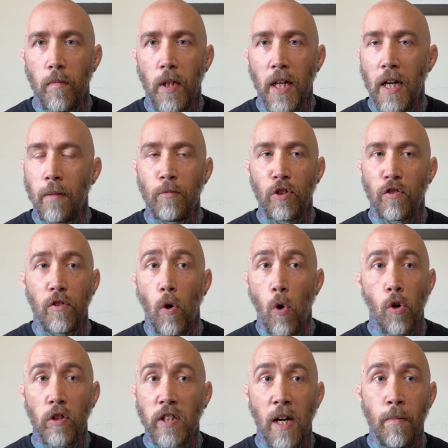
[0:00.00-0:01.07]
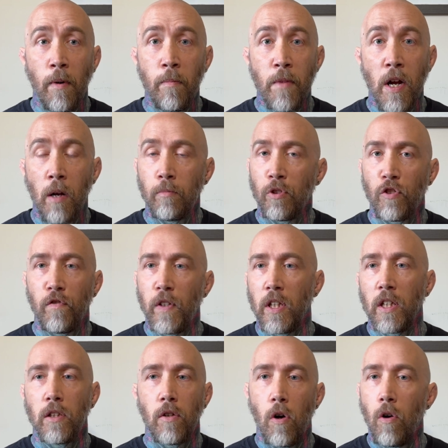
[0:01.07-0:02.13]
And I'm just, the whole time I'm there, I'm just
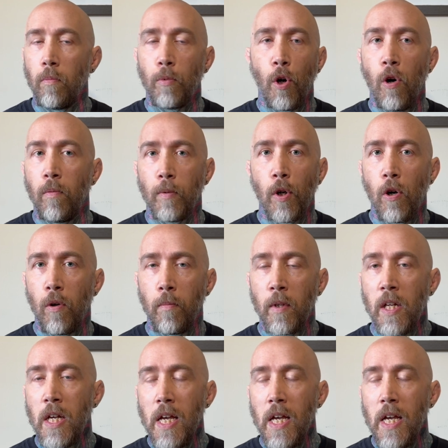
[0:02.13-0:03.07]
feeling, go home, go home, go home.